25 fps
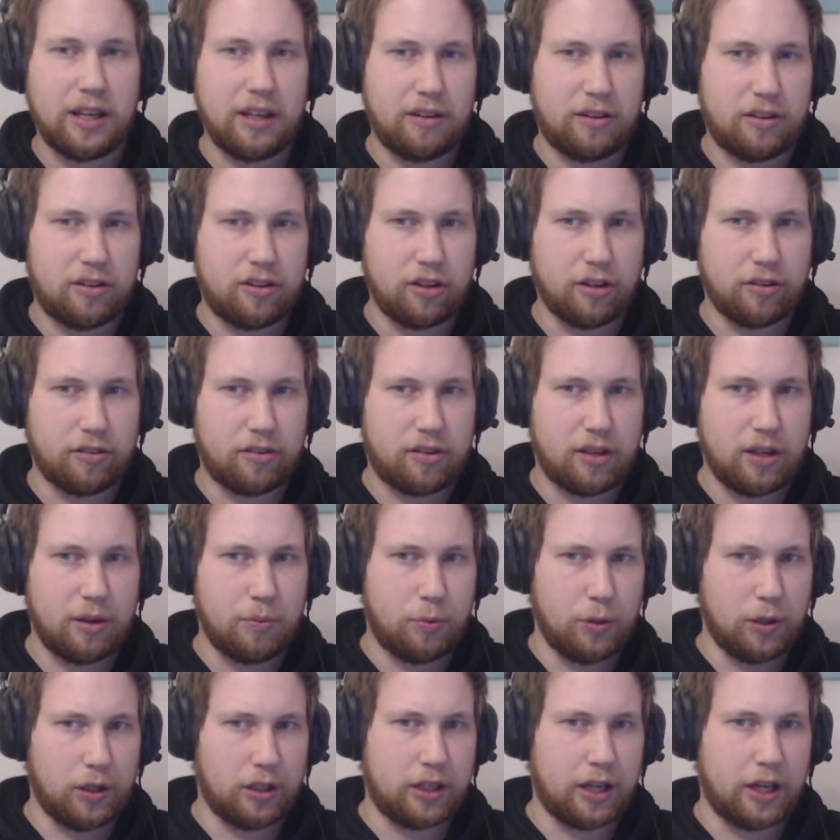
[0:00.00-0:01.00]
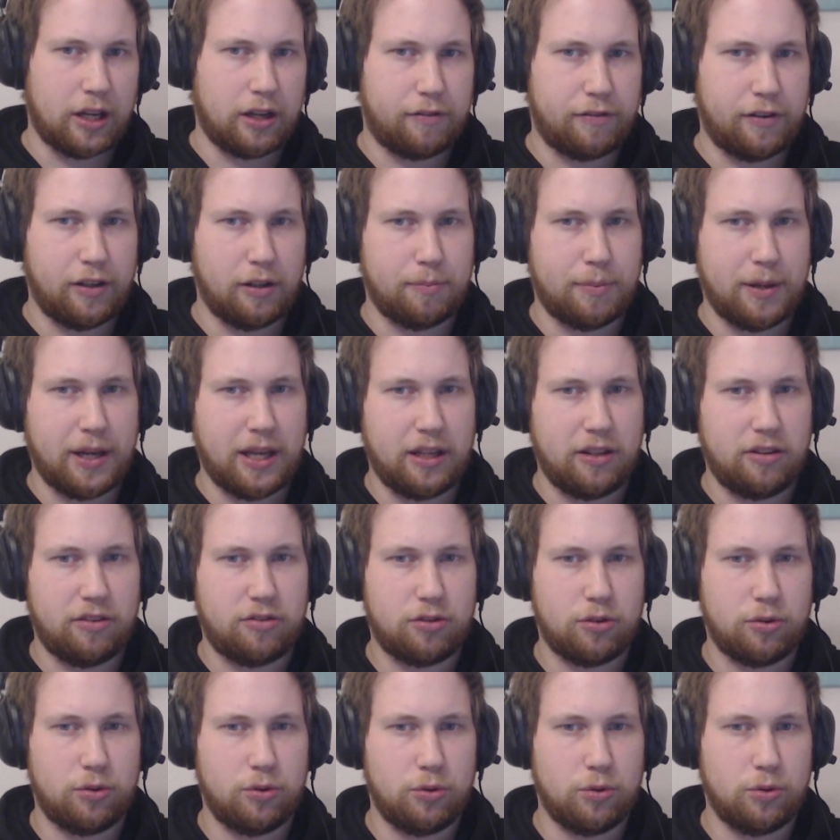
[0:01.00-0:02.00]
It will kind of feel bad
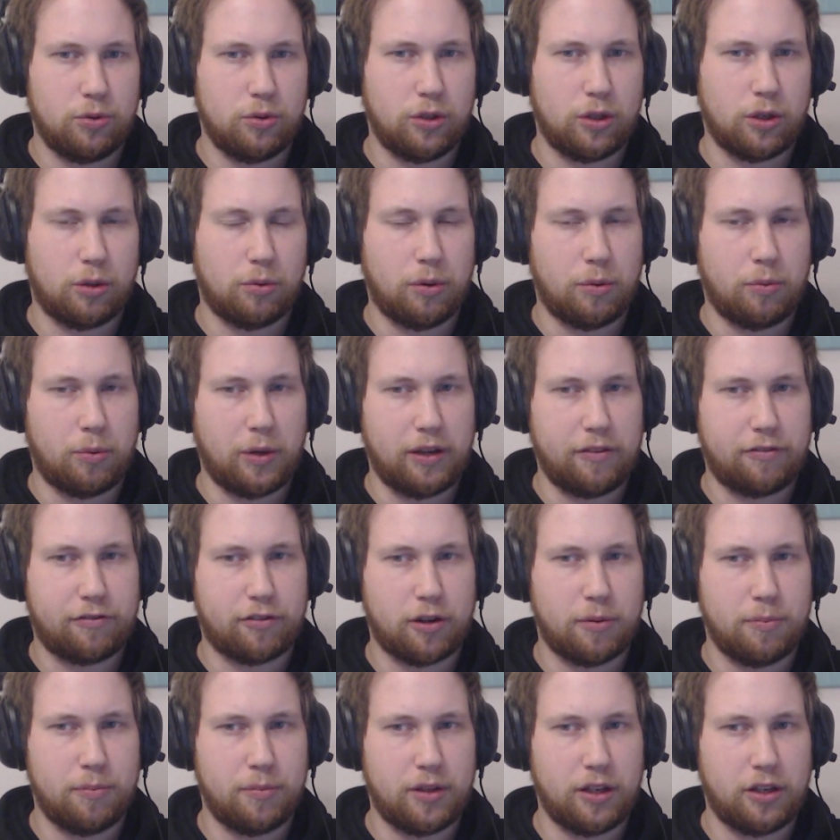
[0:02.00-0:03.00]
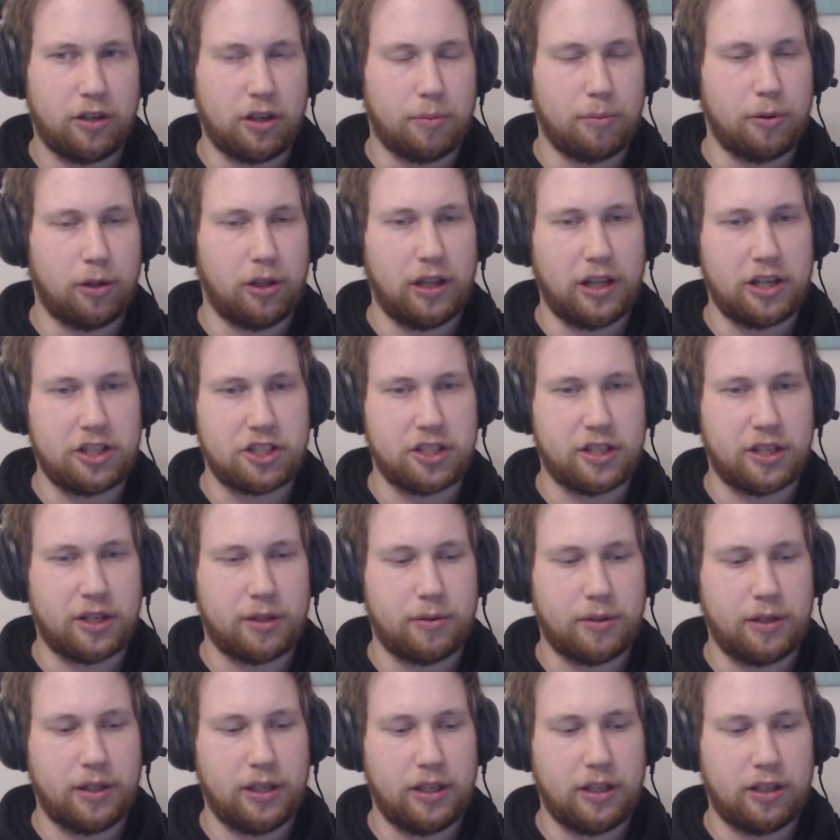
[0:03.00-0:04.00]
to go away from the double
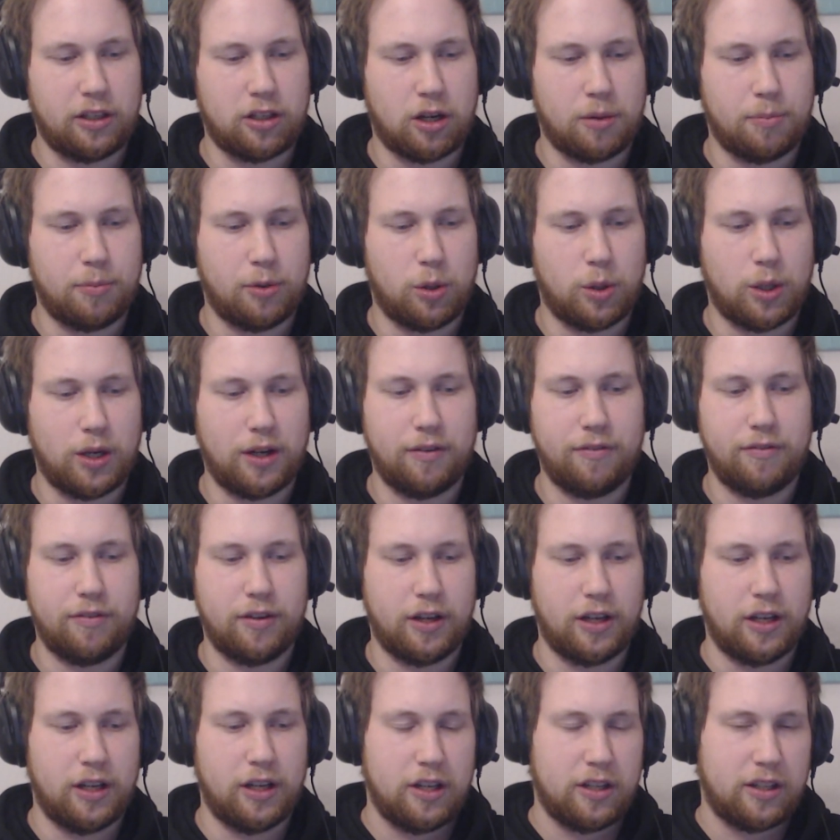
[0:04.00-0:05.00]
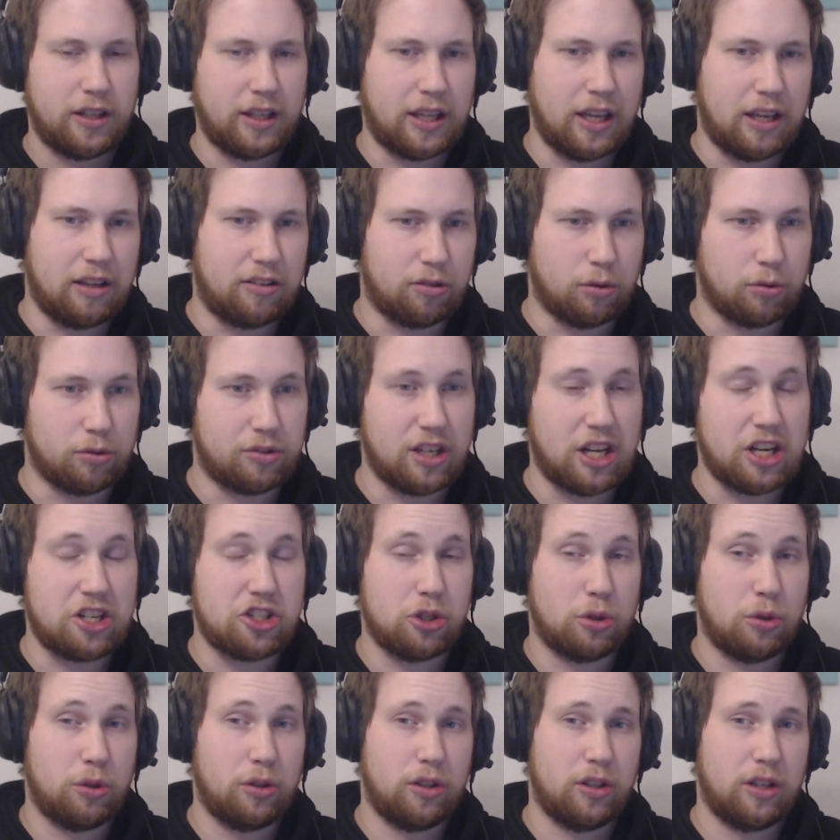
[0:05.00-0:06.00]
legendary combo of the King Soul
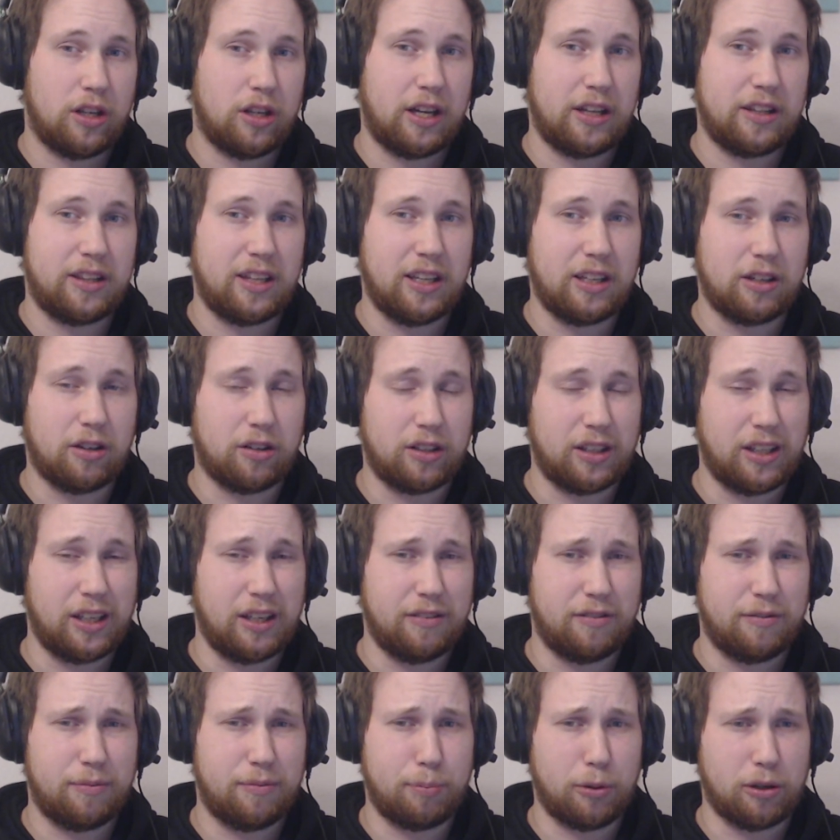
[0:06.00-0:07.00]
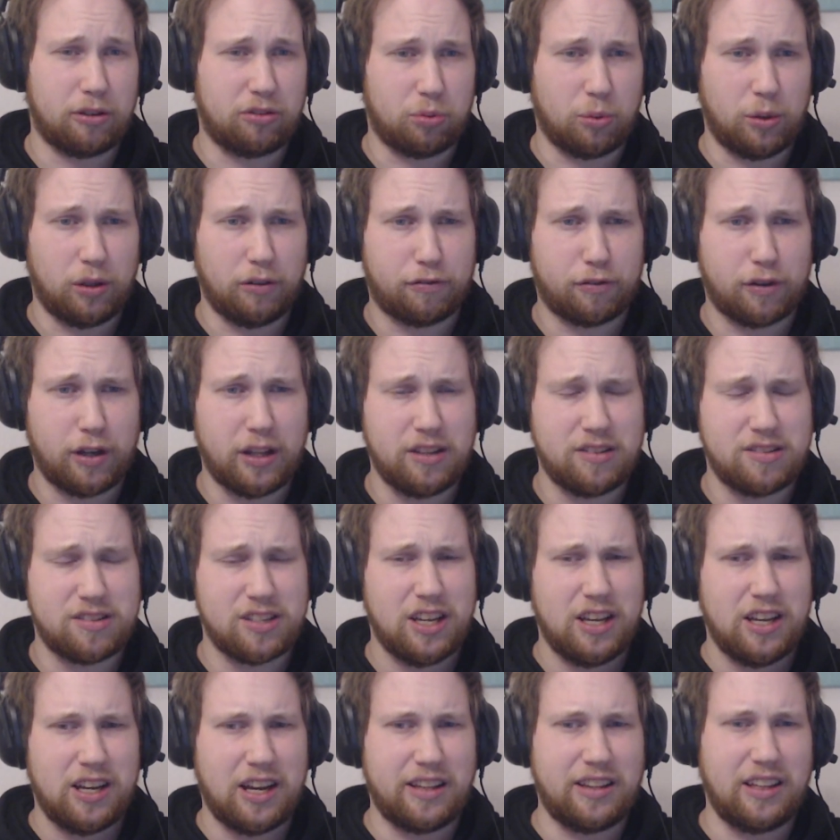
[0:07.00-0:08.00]
Satchel, I think, on Cleave plus
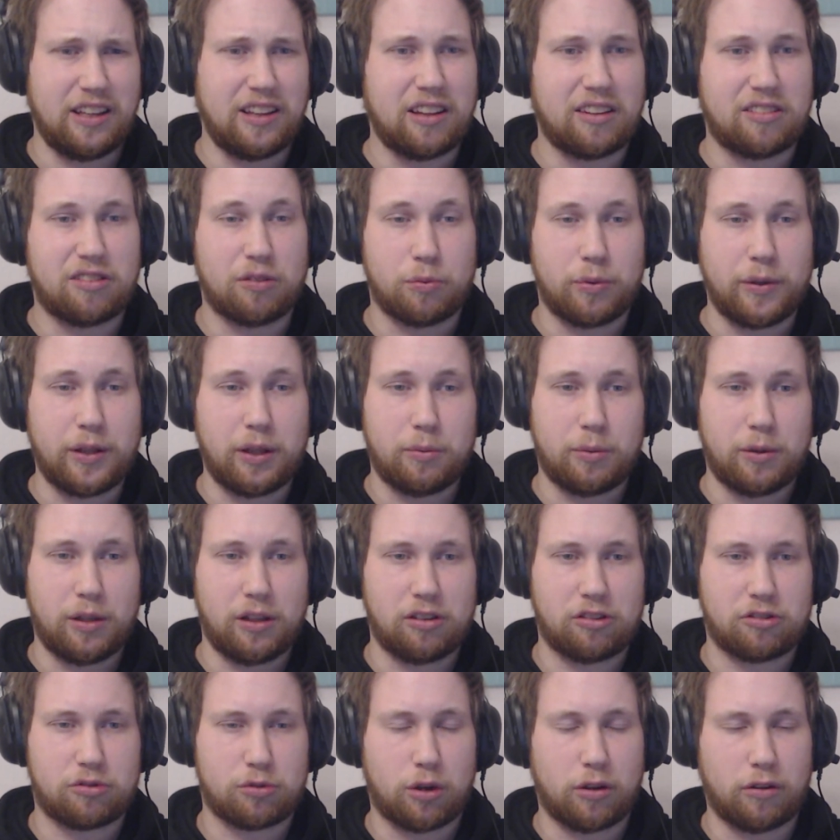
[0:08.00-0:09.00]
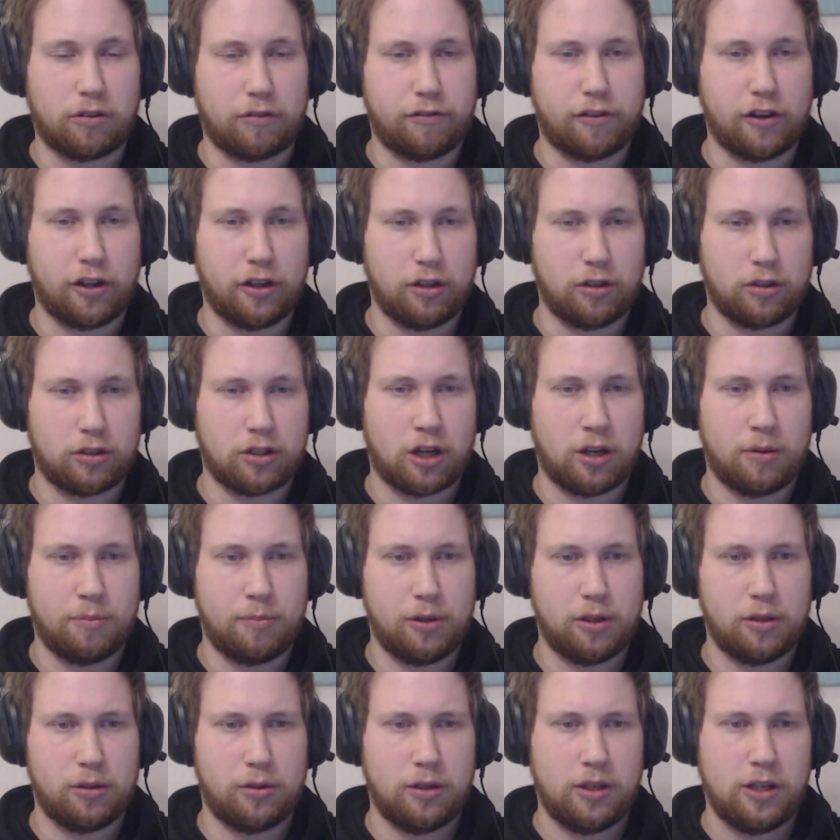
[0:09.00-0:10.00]
Wilfred's. I think that's a really strong funnel
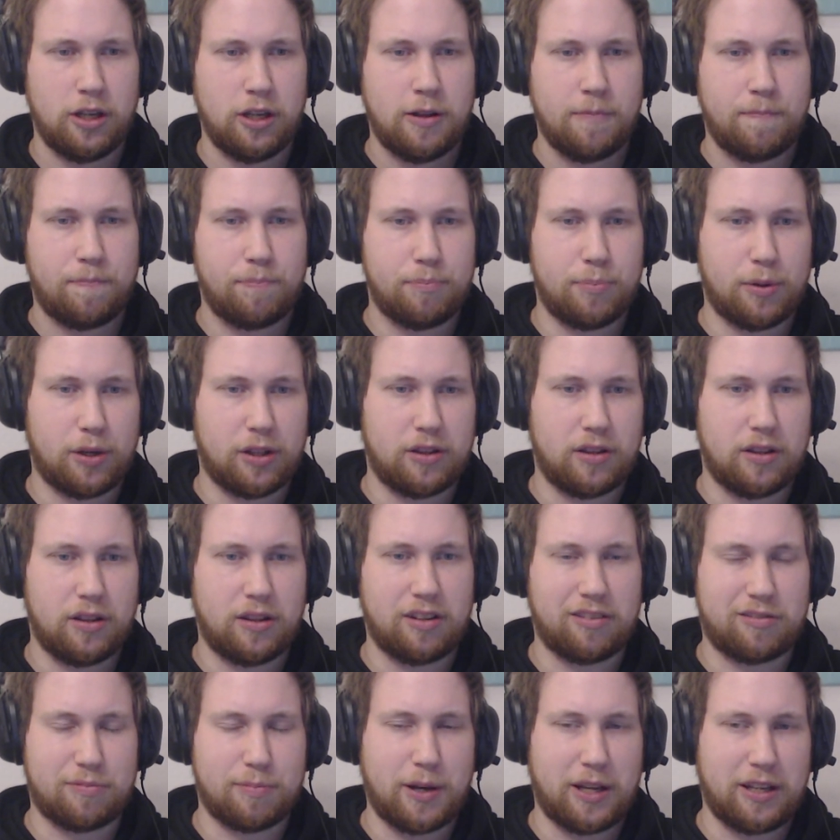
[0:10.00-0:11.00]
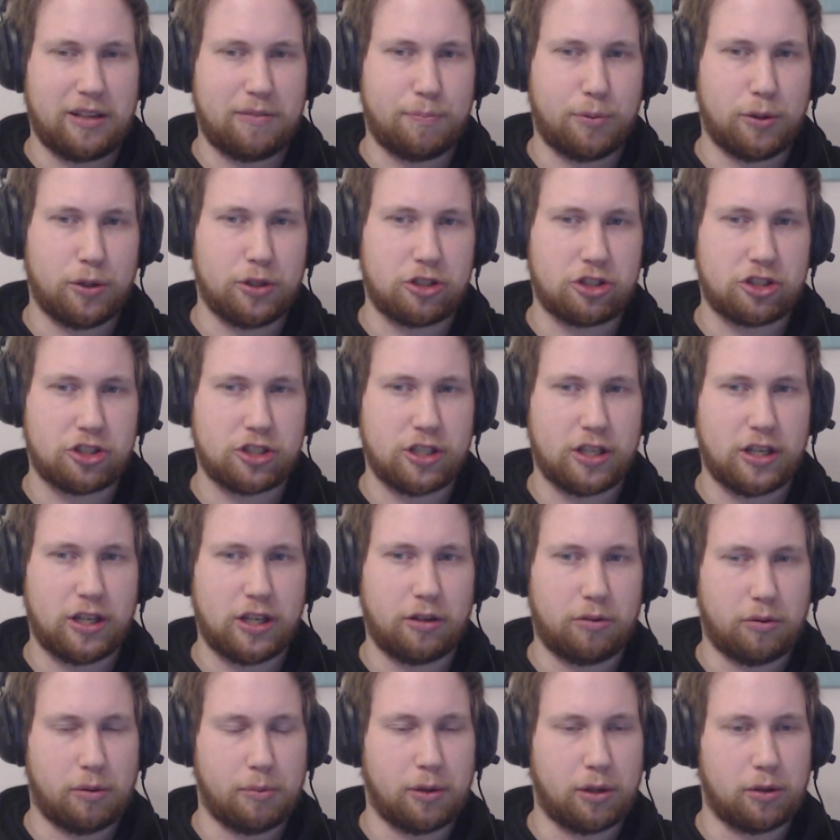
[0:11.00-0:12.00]
combo, but this might push
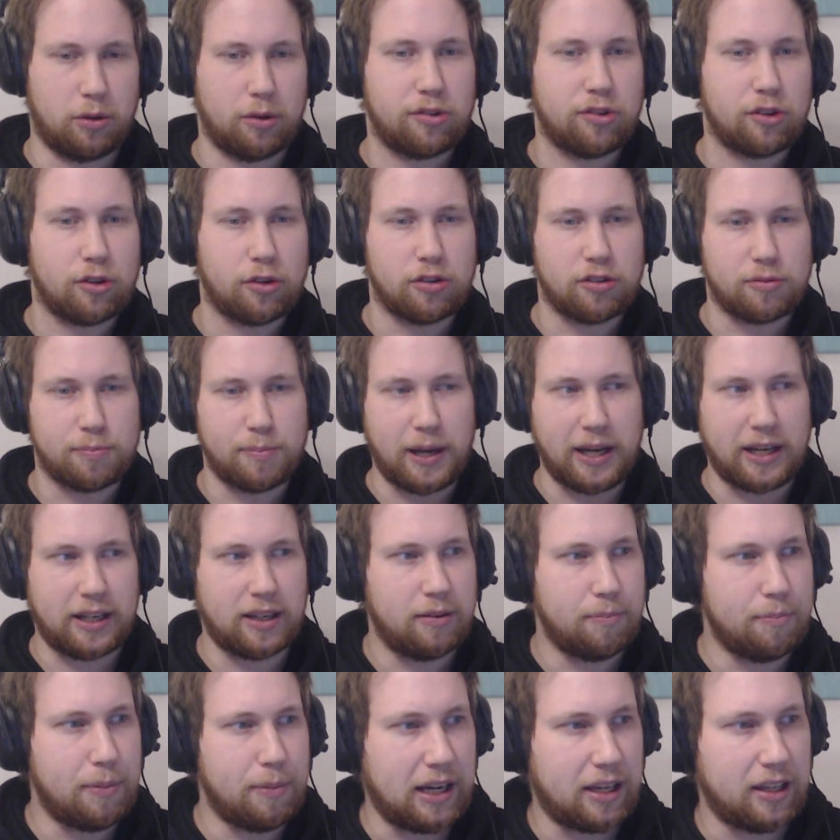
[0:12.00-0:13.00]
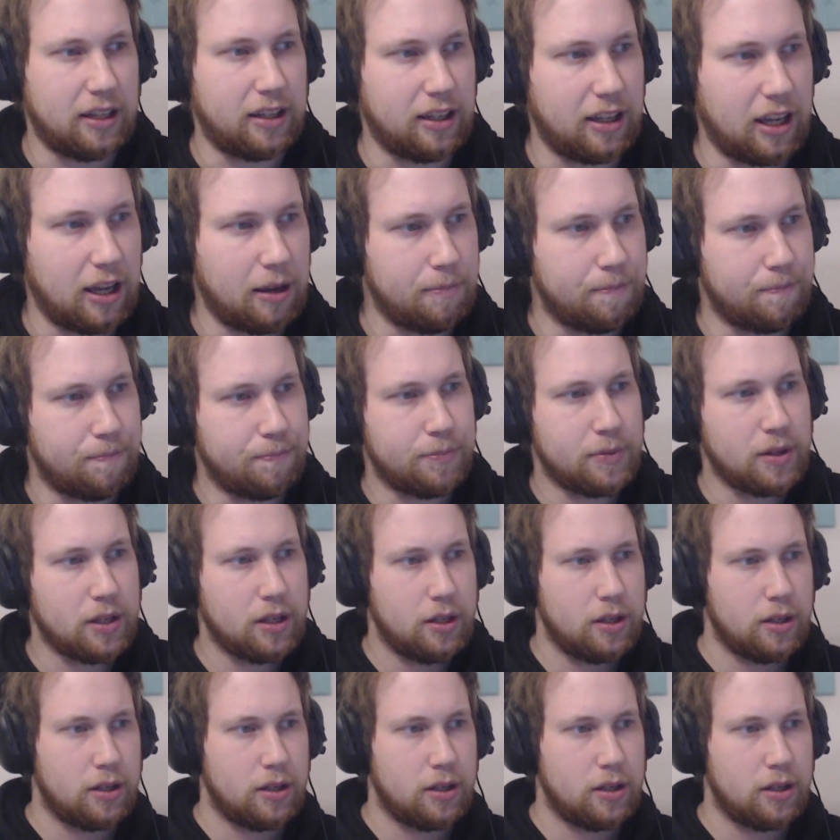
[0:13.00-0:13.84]
Grim Inquisitors back in the game,